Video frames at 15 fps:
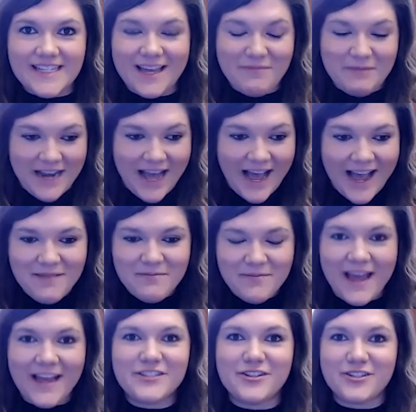I mean,
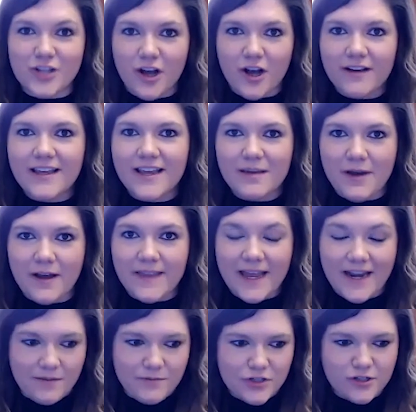as you're talking about that, and
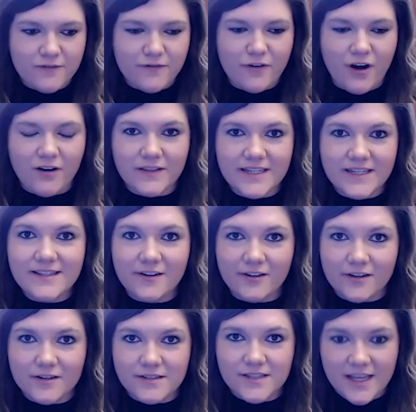I'm sure for our
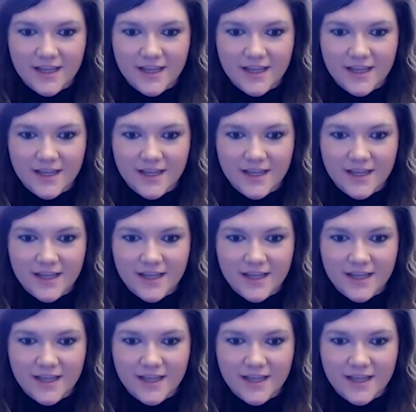listeners,